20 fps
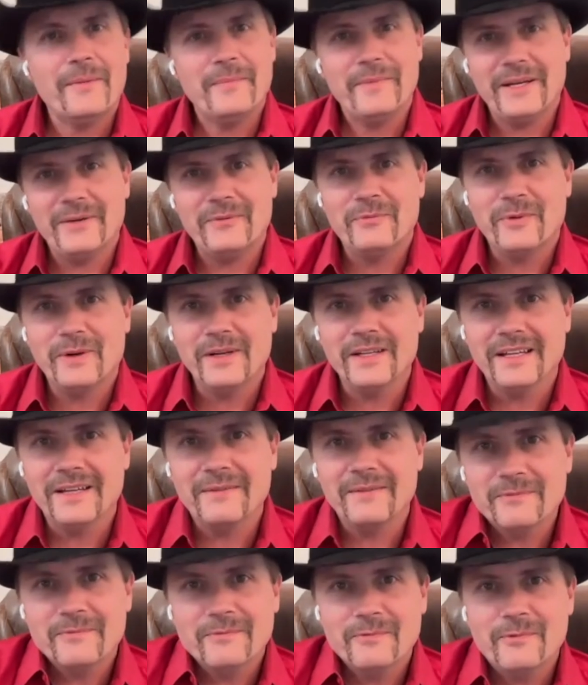I mean,
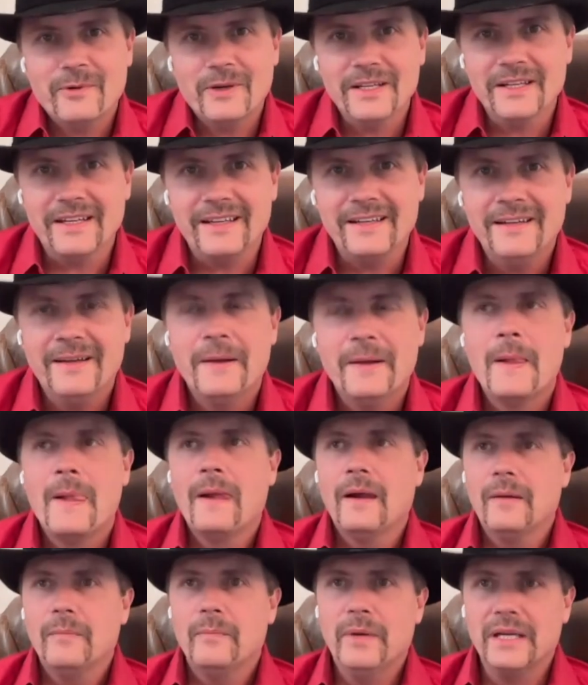really.
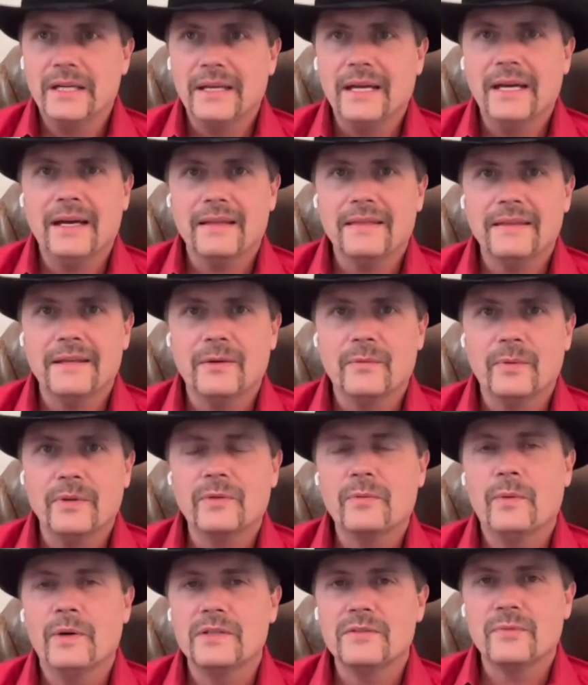But yeah, I think
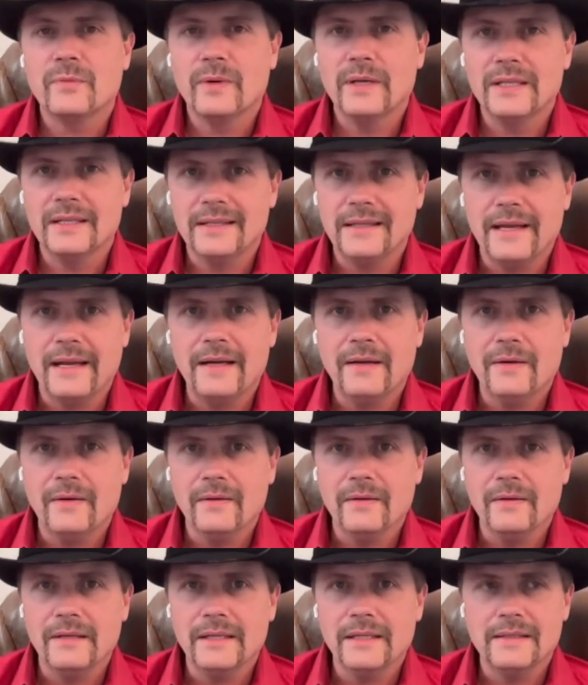with what's written
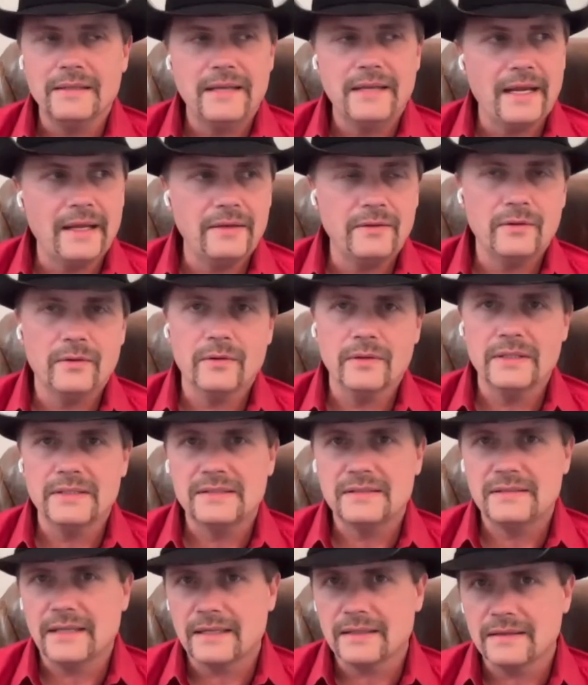down in Daniel and
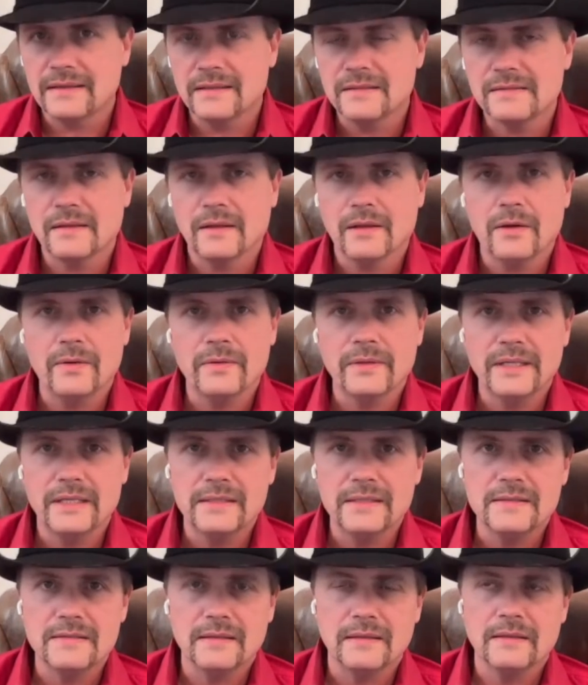Second
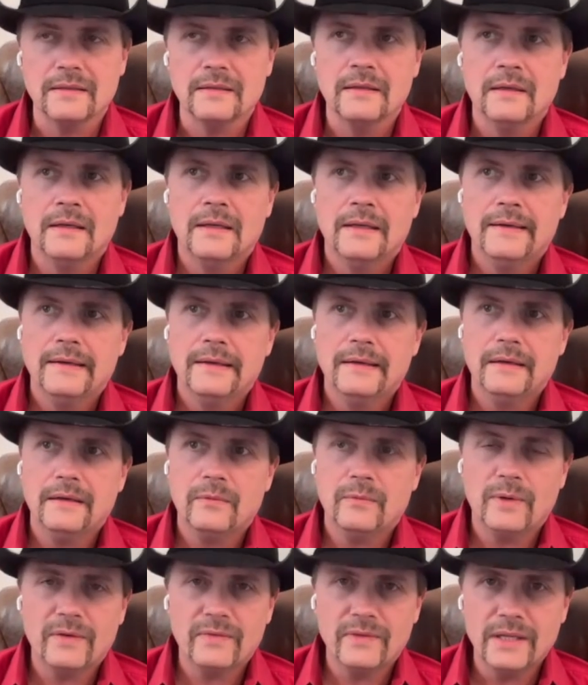Thessalonians and
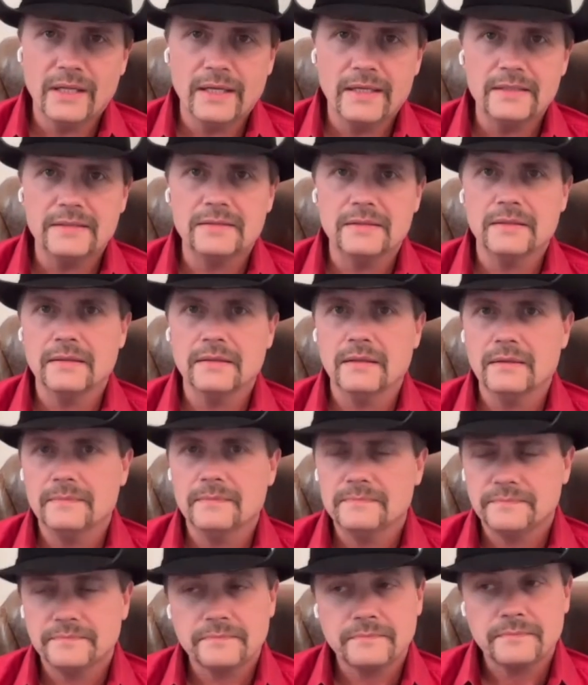Revelation and
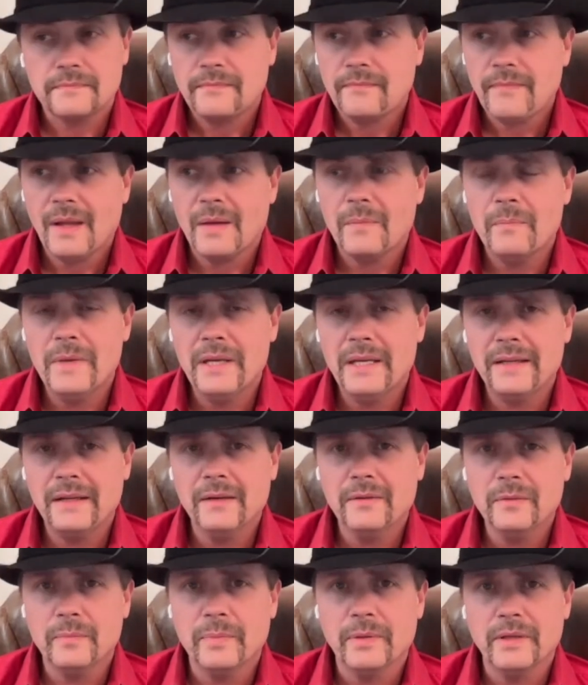many
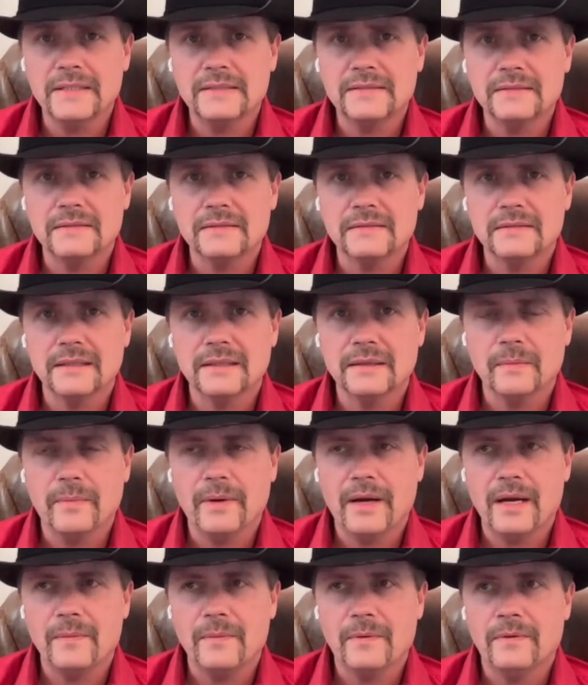other places in the
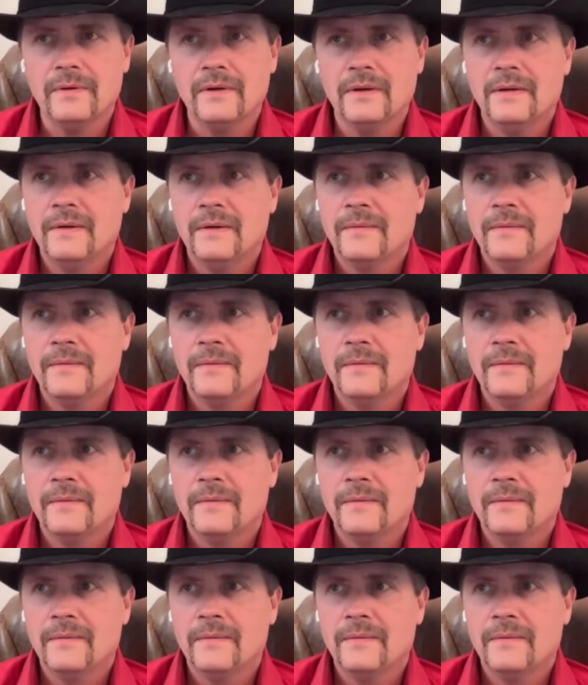Bible,